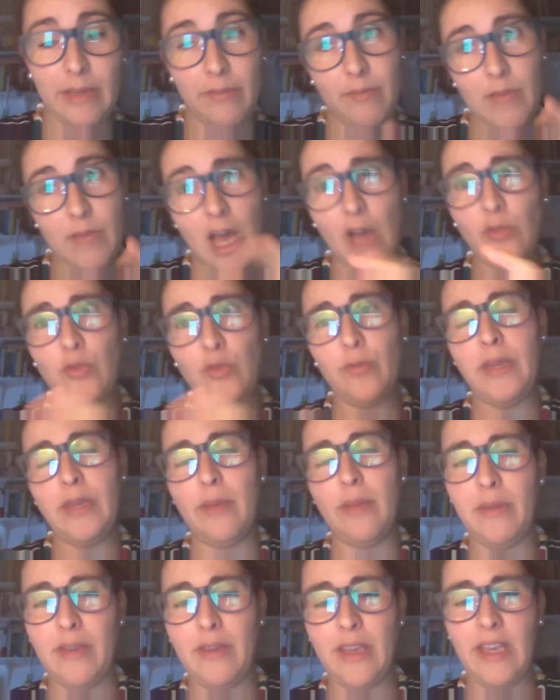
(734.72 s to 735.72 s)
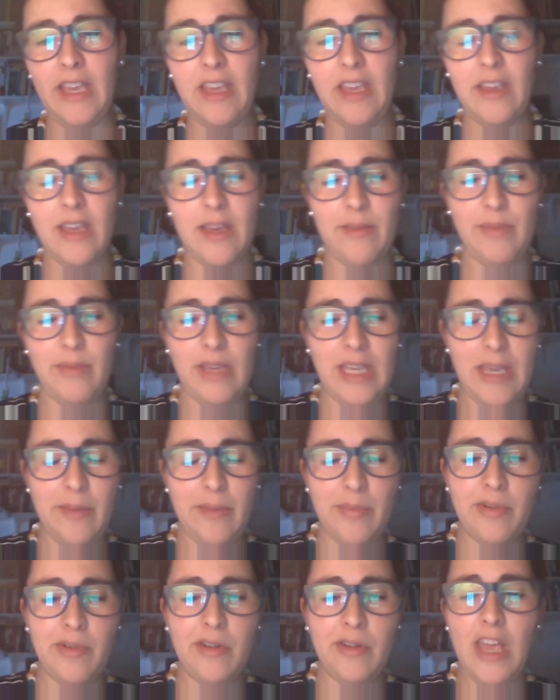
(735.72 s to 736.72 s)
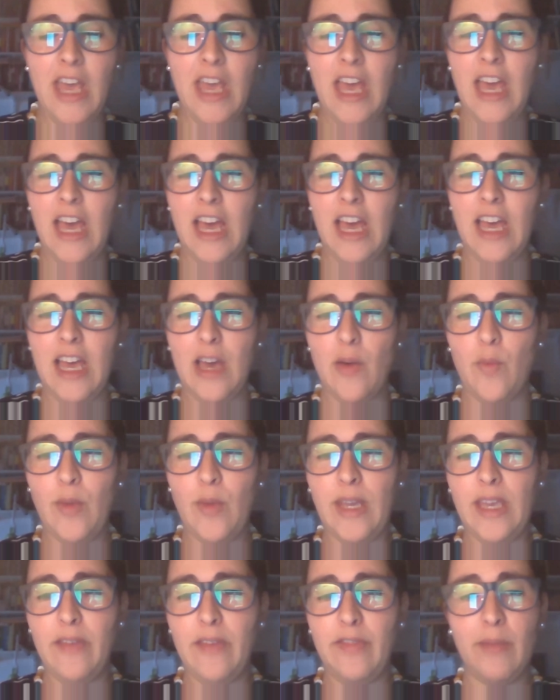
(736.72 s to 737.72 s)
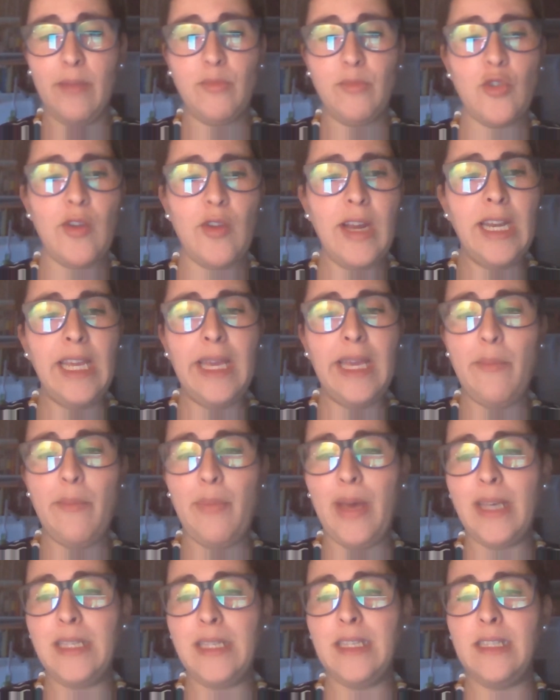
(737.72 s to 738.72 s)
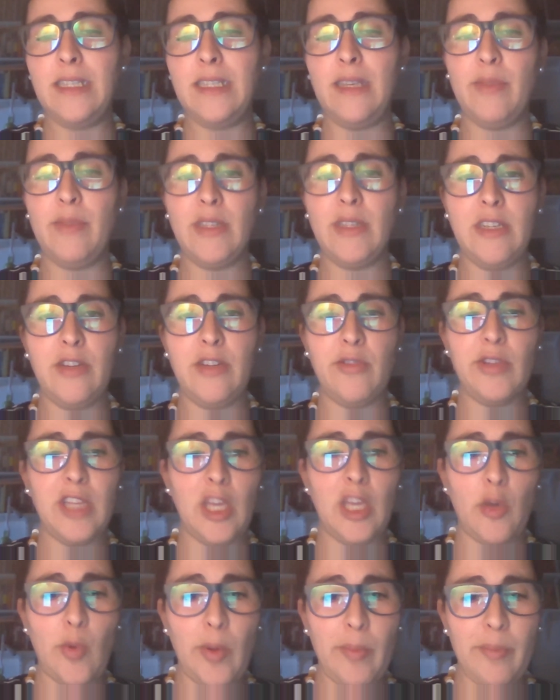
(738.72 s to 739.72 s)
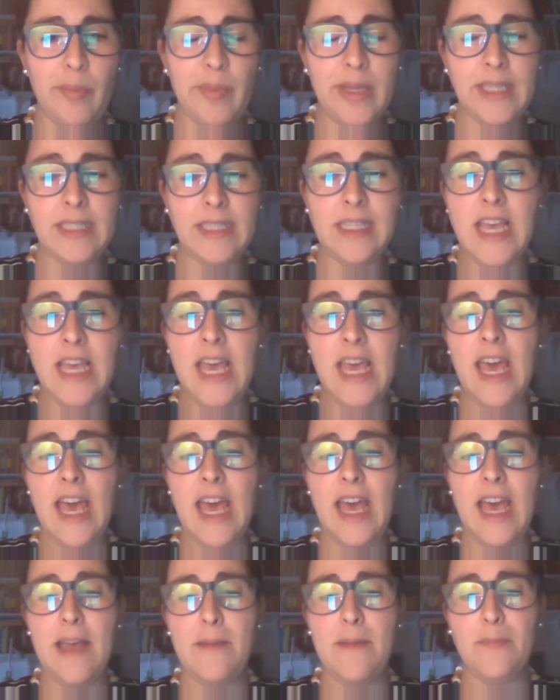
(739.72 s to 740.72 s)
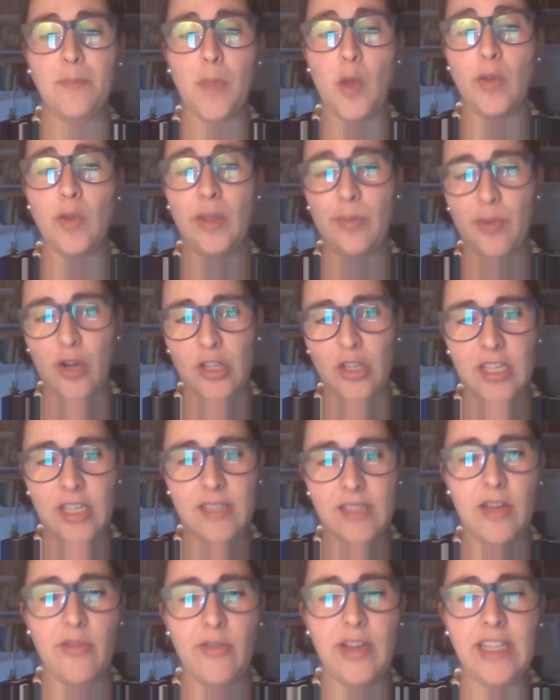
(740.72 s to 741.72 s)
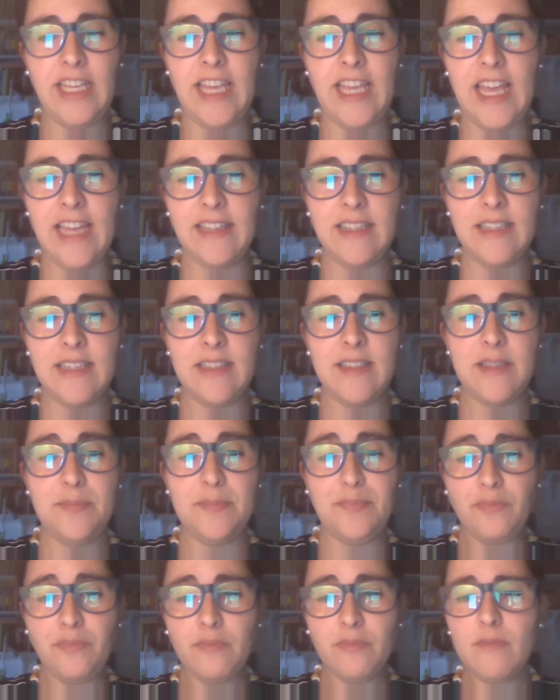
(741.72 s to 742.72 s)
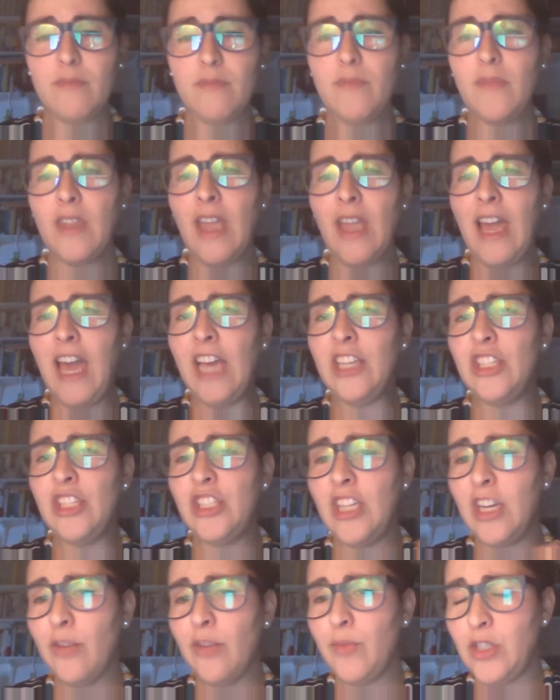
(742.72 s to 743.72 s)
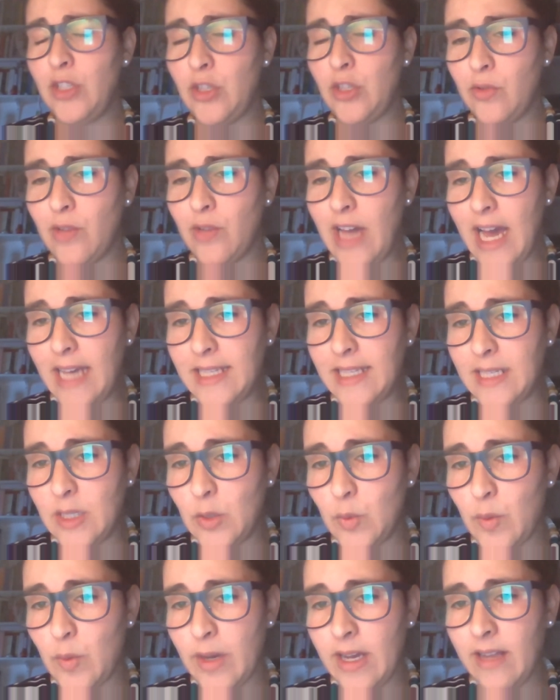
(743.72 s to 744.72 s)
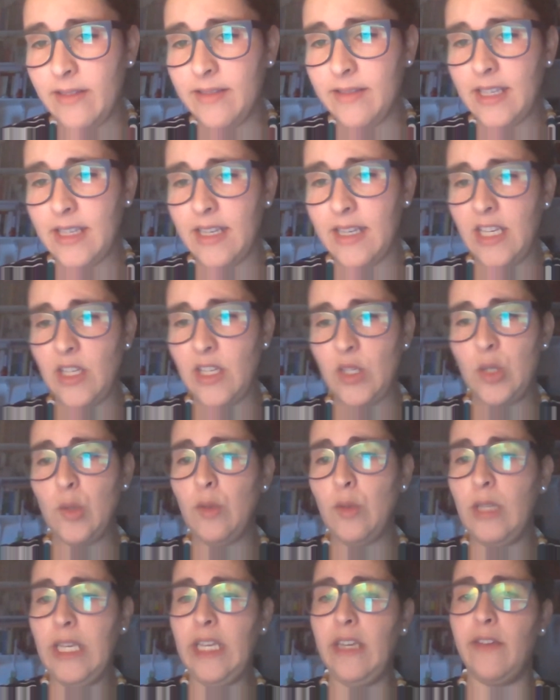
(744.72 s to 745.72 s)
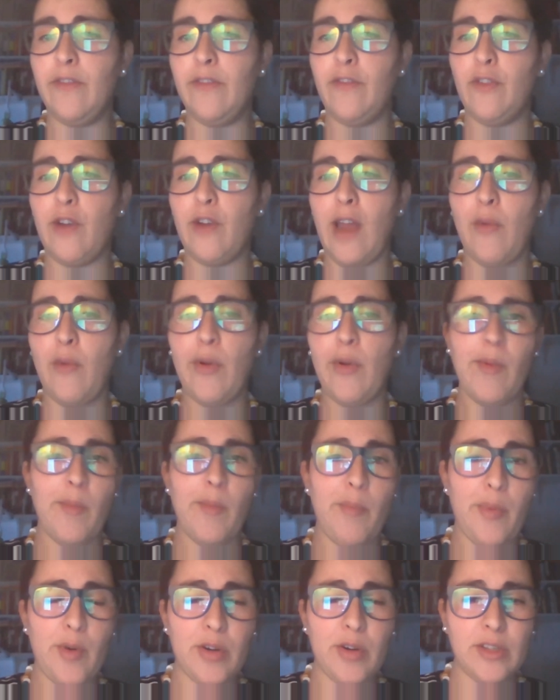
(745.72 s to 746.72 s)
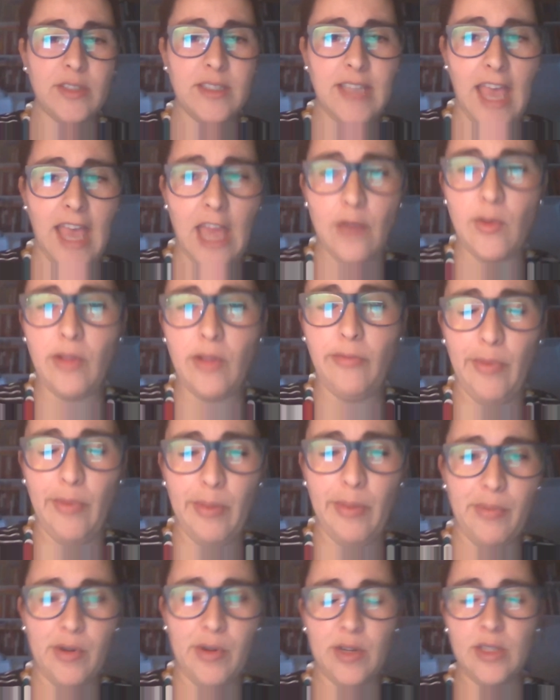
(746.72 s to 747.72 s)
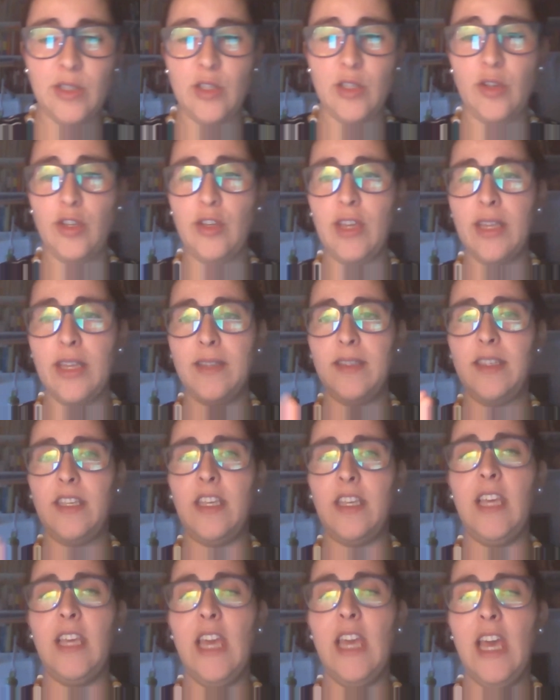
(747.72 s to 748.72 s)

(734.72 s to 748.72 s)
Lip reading: how to be a beekeeper. We give them training, capacity, material, equipment. The project's already ended. I share with you guys as well the ISO link for our report, annual report, so you can see